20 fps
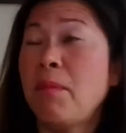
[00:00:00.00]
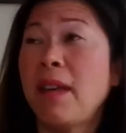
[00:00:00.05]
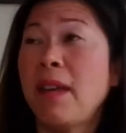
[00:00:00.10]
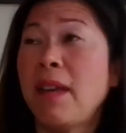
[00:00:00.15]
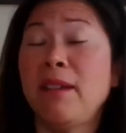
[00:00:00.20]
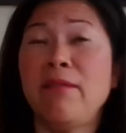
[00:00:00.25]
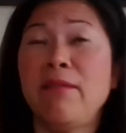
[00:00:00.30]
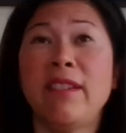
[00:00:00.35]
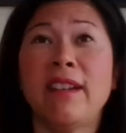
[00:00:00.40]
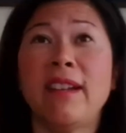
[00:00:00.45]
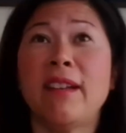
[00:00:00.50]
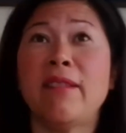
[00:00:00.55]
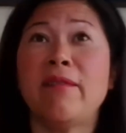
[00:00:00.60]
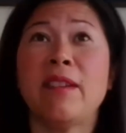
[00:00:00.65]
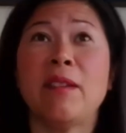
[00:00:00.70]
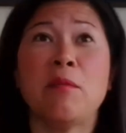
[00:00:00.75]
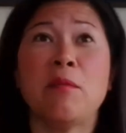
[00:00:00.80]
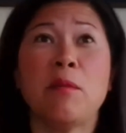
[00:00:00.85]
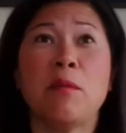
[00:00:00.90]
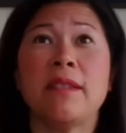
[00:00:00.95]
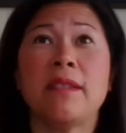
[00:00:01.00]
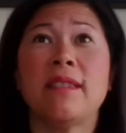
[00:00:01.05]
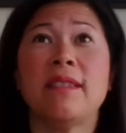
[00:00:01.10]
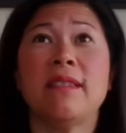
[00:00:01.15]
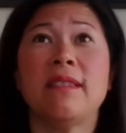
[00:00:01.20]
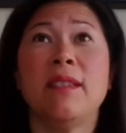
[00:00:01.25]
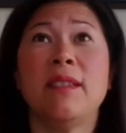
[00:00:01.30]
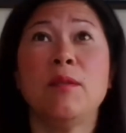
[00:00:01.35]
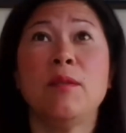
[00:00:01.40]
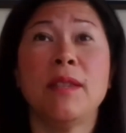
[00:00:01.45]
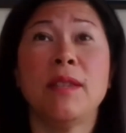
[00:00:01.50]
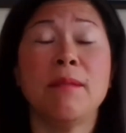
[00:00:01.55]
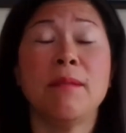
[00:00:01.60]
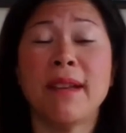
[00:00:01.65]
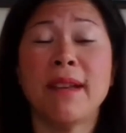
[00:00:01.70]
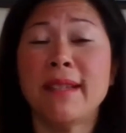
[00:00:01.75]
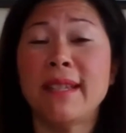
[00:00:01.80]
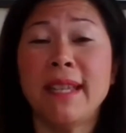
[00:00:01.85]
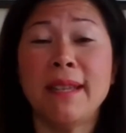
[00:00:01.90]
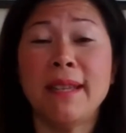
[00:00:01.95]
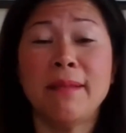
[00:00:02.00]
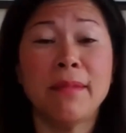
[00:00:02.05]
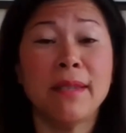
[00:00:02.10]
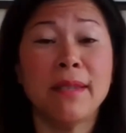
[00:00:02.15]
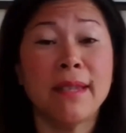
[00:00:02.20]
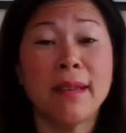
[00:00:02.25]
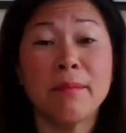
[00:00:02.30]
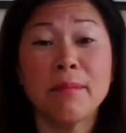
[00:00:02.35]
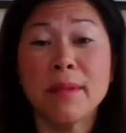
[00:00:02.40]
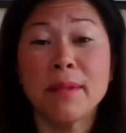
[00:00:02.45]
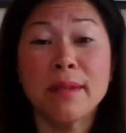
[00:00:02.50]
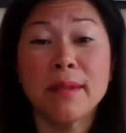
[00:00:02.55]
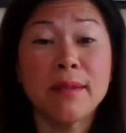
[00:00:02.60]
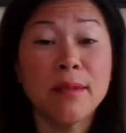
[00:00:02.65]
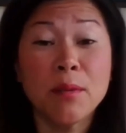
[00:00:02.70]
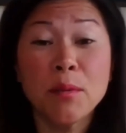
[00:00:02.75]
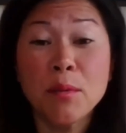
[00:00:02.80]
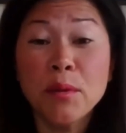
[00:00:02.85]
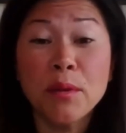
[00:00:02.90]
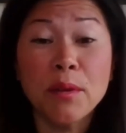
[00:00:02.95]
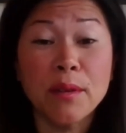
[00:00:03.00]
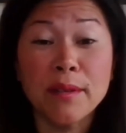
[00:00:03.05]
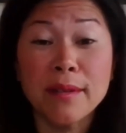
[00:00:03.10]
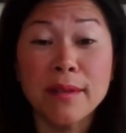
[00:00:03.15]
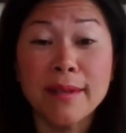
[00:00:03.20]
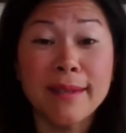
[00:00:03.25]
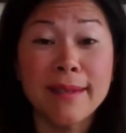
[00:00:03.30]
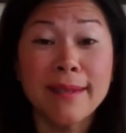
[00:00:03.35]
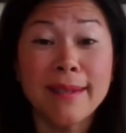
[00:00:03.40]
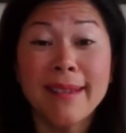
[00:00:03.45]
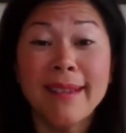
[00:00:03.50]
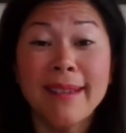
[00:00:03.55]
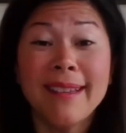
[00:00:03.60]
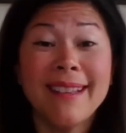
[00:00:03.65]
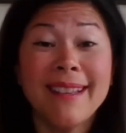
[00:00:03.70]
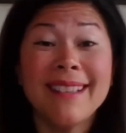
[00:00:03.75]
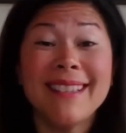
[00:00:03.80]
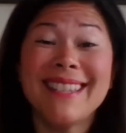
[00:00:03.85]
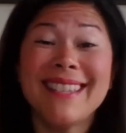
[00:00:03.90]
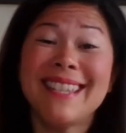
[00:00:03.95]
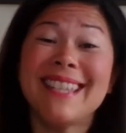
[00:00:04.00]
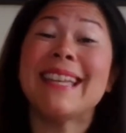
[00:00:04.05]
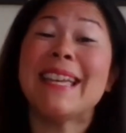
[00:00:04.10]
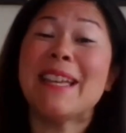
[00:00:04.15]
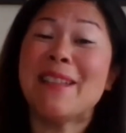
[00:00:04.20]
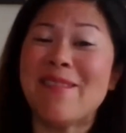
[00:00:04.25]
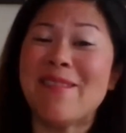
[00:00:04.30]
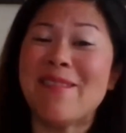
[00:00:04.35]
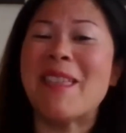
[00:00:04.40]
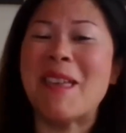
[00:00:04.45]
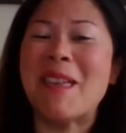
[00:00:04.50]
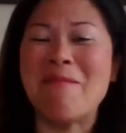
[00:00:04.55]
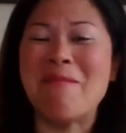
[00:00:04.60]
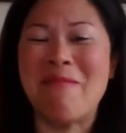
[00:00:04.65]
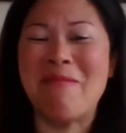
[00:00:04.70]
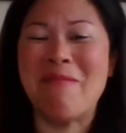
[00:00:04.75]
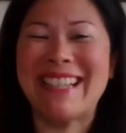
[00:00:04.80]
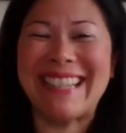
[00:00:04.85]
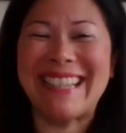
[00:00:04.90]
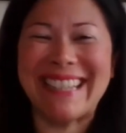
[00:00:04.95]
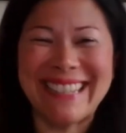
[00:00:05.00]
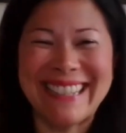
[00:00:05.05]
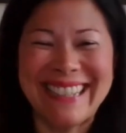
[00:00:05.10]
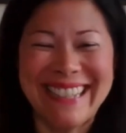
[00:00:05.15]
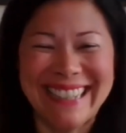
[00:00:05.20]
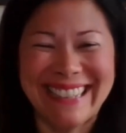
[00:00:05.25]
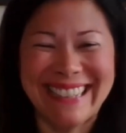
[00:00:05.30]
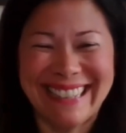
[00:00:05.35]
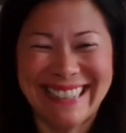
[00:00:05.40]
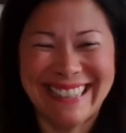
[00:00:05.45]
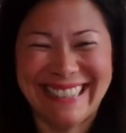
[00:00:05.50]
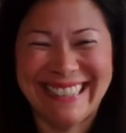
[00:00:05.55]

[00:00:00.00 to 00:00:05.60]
and the benefit of it was using my TeamSTEPPS tools to convey that message.